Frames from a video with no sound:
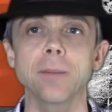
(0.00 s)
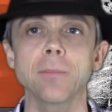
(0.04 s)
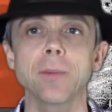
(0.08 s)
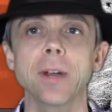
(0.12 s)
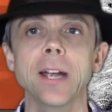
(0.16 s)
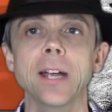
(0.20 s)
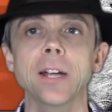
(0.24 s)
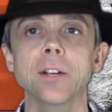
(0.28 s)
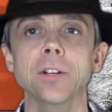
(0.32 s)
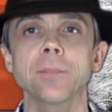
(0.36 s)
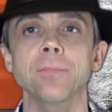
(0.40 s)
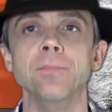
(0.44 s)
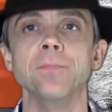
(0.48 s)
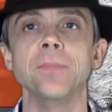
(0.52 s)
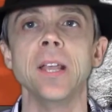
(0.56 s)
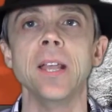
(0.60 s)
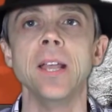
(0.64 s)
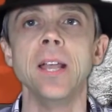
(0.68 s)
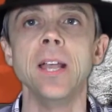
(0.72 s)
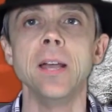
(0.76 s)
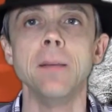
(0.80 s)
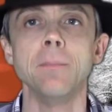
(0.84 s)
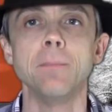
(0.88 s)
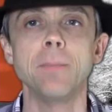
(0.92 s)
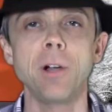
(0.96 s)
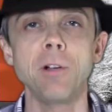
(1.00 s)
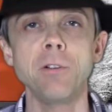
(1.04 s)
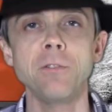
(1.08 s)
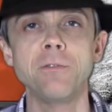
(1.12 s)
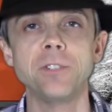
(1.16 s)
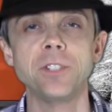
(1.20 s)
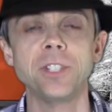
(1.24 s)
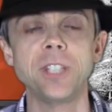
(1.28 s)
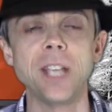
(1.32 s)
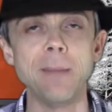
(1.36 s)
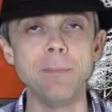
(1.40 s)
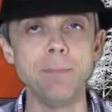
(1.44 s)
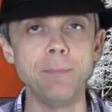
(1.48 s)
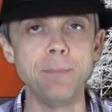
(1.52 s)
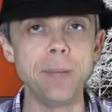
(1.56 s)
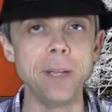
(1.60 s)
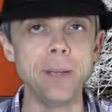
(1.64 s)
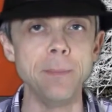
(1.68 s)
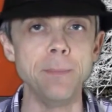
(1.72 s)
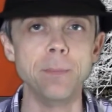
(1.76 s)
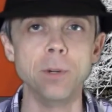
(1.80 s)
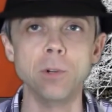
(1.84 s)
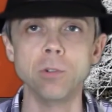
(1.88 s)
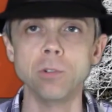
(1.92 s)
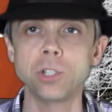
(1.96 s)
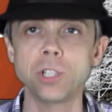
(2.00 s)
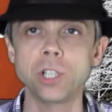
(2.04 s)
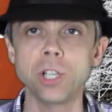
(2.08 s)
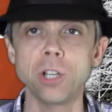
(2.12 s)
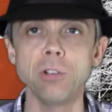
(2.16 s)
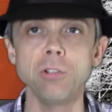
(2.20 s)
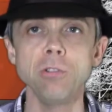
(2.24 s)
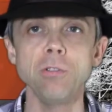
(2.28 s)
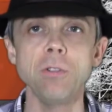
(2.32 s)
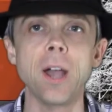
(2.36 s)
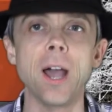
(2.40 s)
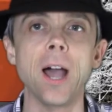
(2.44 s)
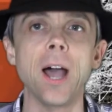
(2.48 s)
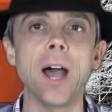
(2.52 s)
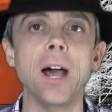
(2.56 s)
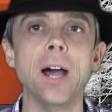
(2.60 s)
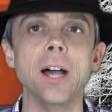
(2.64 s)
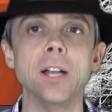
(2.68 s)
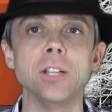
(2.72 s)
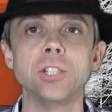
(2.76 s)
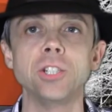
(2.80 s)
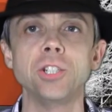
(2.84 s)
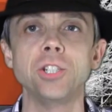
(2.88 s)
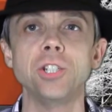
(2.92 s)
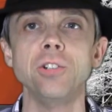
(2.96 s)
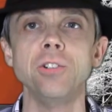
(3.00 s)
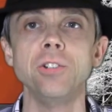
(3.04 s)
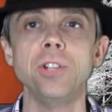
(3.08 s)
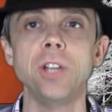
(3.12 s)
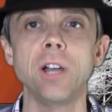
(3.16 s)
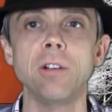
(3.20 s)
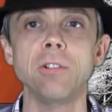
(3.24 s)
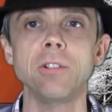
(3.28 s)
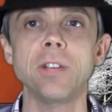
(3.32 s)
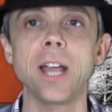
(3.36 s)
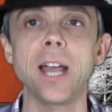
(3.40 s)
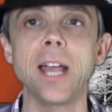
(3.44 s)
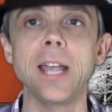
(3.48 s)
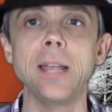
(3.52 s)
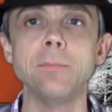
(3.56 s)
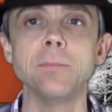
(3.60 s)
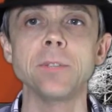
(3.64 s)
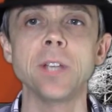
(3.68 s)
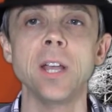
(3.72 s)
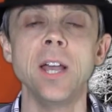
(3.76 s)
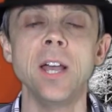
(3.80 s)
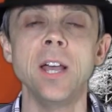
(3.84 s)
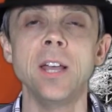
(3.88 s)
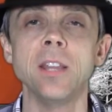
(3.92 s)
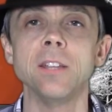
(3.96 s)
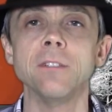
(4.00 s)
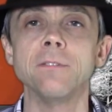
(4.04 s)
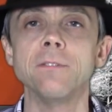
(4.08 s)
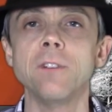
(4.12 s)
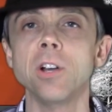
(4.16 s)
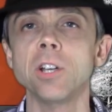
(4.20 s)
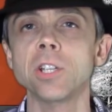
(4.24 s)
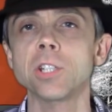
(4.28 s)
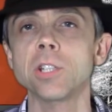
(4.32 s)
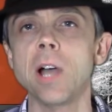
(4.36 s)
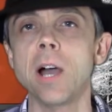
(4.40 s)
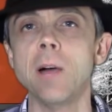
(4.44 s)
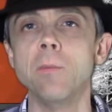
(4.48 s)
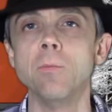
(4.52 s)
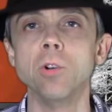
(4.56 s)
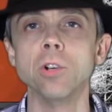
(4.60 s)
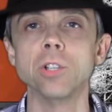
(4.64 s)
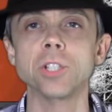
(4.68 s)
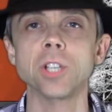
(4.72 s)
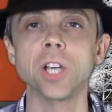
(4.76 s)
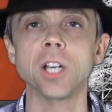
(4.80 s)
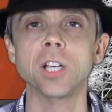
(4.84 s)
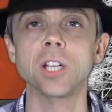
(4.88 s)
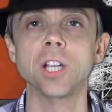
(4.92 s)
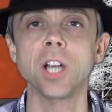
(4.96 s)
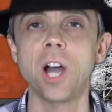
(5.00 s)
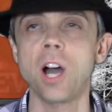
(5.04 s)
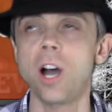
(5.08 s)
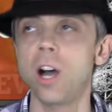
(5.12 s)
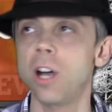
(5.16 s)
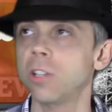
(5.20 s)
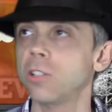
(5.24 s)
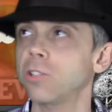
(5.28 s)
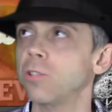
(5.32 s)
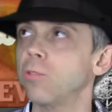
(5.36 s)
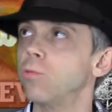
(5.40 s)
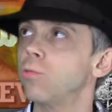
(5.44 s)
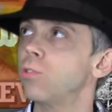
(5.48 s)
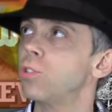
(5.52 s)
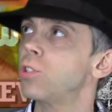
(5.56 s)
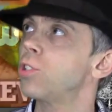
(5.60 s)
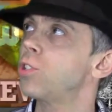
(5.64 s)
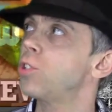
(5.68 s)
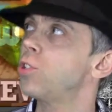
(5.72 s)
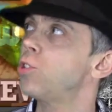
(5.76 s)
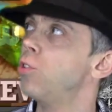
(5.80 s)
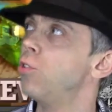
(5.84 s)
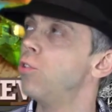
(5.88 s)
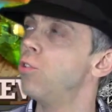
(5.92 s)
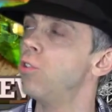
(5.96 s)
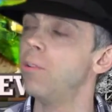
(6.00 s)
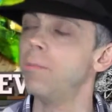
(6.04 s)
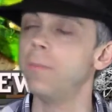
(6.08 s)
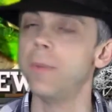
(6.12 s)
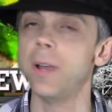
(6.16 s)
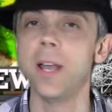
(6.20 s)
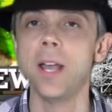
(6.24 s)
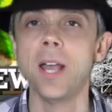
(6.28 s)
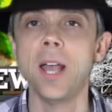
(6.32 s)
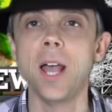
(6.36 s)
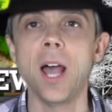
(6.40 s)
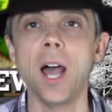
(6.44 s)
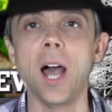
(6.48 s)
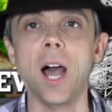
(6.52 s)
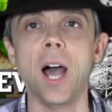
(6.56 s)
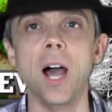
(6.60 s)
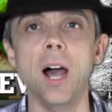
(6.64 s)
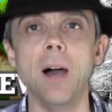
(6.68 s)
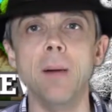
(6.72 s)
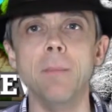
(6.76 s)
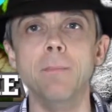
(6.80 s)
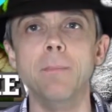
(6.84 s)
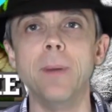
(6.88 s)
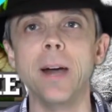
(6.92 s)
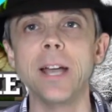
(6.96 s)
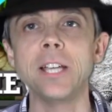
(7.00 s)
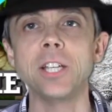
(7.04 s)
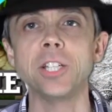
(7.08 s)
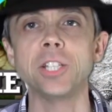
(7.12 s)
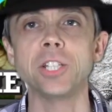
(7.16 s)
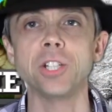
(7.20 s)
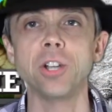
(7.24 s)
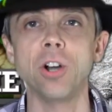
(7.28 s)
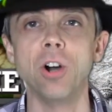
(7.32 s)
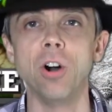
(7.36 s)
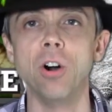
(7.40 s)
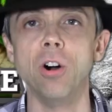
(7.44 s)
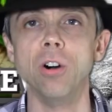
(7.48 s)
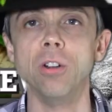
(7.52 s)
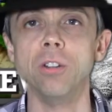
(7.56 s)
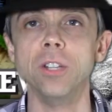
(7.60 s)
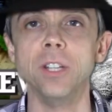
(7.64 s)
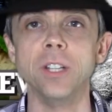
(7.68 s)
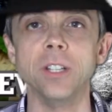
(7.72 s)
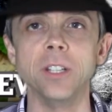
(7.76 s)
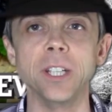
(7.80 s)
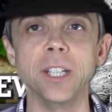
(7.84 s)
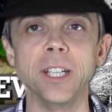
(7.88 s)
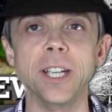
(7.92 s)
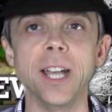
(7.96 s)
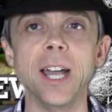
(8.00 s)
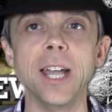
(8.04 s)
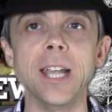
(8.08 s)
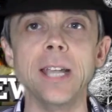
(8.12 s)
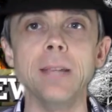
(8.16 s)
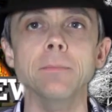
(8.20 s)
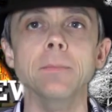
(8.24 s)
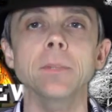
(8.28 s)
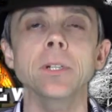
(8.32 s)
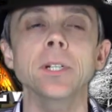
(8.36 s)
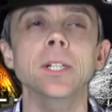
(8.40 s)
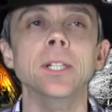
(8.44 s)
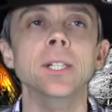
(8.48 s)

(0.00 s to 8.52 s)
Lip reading: round. Both Zen Pinball 2 studio games. The first one was Castlestorm, based on the game